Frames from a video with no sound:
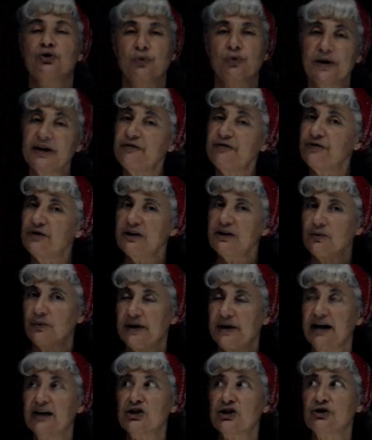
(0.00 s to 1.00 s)
Gratefully,
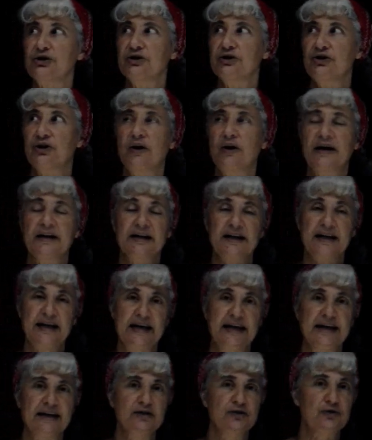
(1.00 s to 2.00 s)
we actually know how to
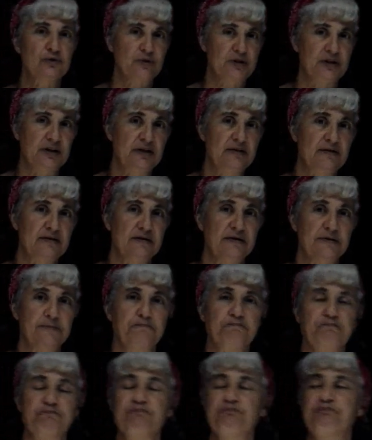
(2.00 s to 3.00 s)
handle these.